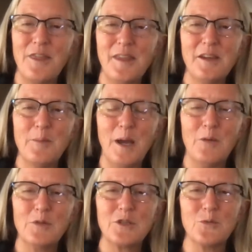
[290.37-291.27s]
Think
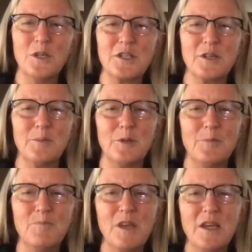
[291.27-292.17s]
about what's
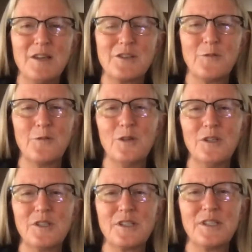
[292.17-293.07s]
reasonable. So for
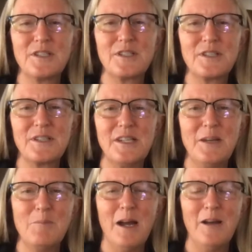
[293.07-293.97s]
instance,
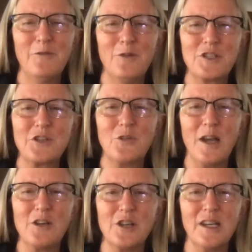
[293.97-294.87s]
in my
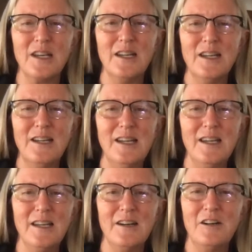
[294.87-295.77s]
frustration
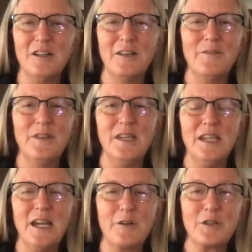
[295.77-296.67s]
in all of
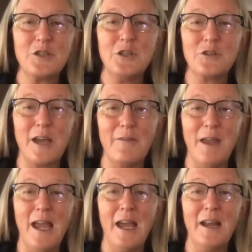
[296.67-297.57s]
the health issues I've
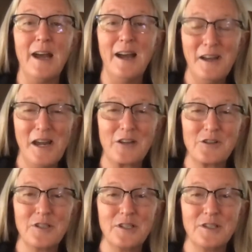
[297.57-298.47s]
had, I
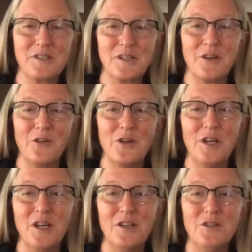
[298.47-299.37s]
actually considered
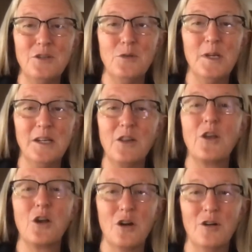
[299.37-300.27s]
doing
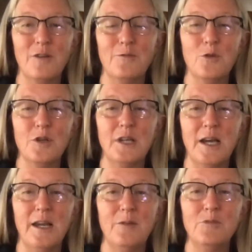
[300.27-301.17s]
the carnivore
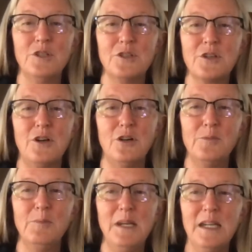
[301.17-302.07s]
diet, which is all
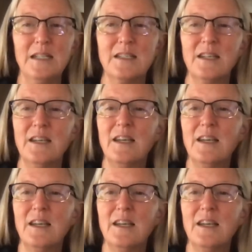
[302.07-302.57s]
meat.